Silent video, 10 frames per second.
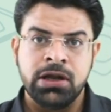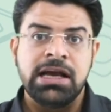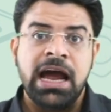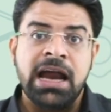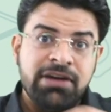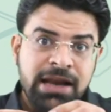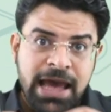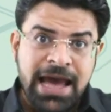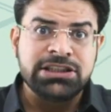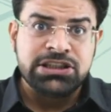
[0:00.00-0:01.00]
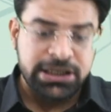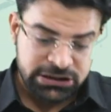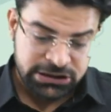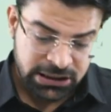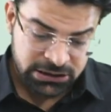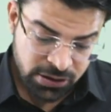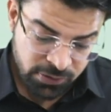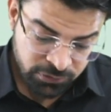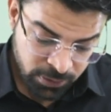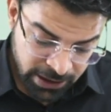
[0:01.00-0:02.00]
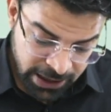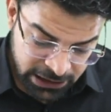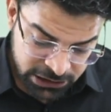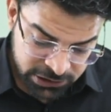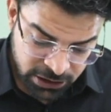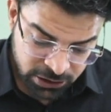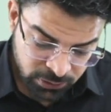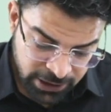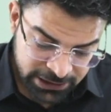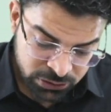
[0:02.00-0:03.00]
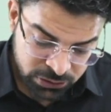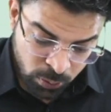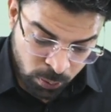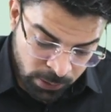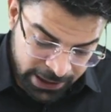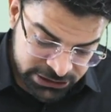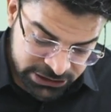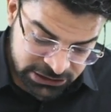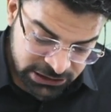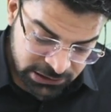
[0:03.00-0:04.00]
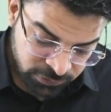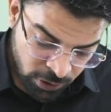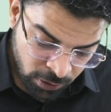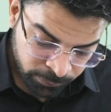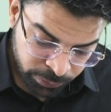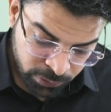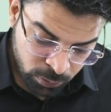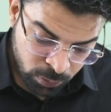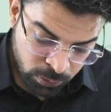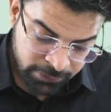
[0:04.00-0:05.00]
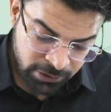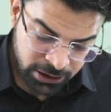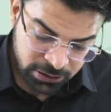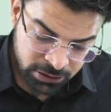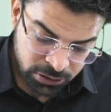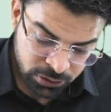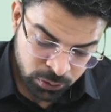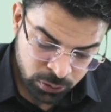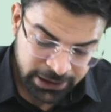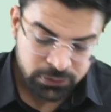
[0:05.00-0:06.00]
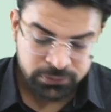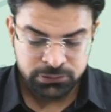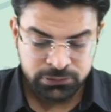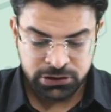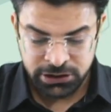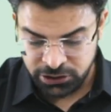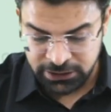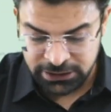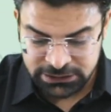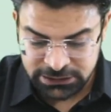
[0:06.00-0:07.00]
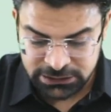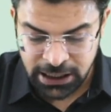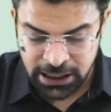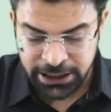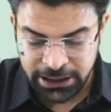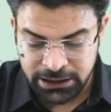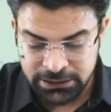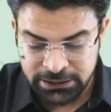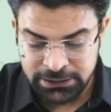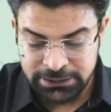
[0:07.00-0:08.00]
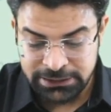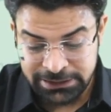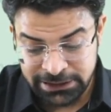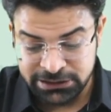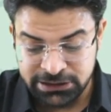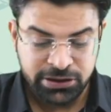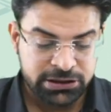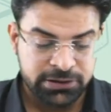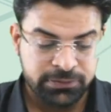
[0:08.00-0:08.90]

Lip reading: and when x changes from x1 to x2, y changes from y1 to y2. Here you can see the height is increasing.